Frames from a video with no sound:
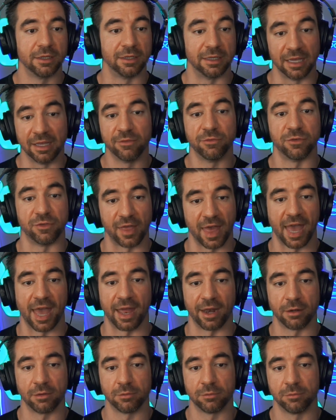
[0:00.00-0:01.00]
gives
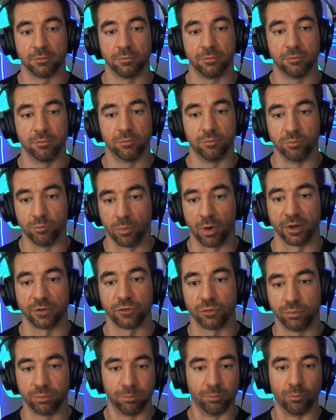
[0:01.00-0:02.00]
that
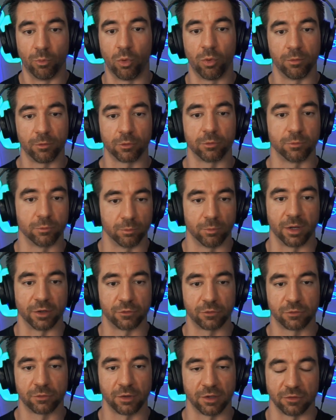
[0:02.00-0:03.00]
much more
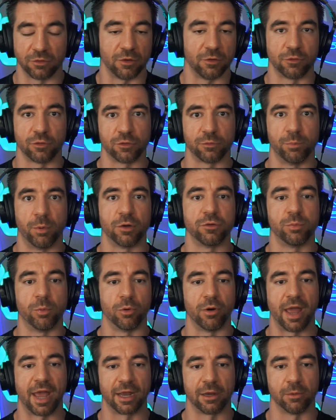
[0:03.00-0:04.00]
much it's, it's just much
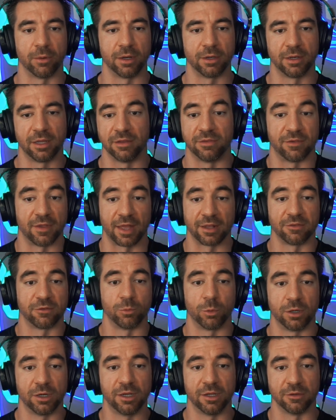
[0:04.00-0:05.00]
more accurate it's that's
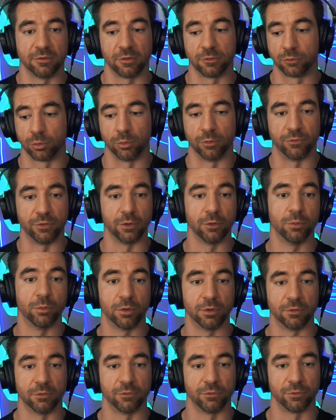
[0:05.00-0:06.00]
what it is it's a review
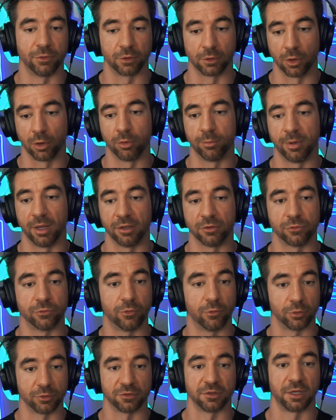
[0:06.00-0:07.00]
of the code base
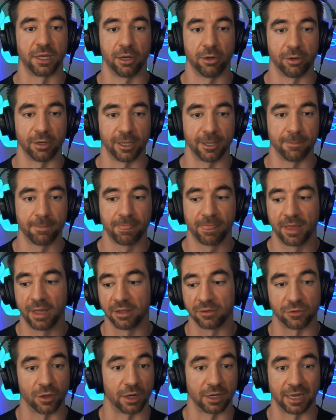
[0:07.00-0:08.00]
for security
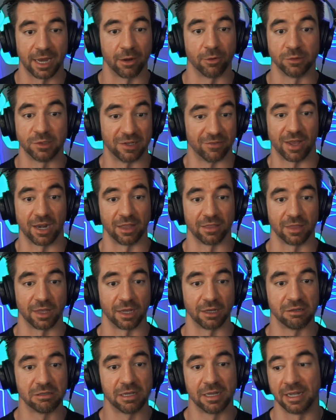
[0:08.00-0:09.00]
it's not a guarantee of
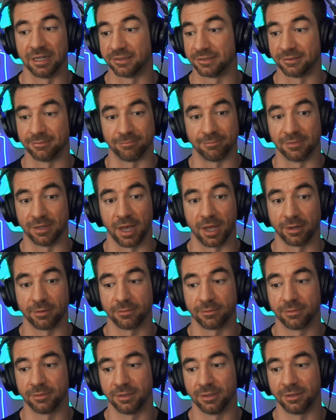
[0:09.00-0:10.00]
anything it's not
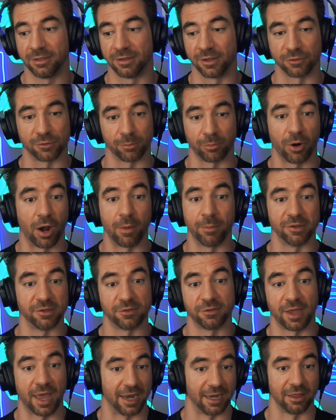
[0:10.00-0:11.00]
it doesn't
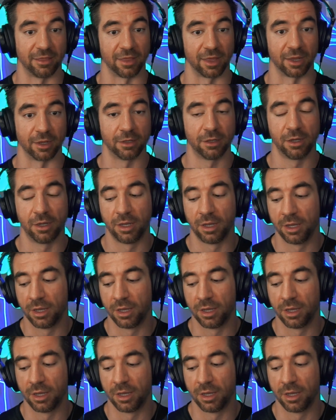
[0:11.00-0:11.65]
promise anything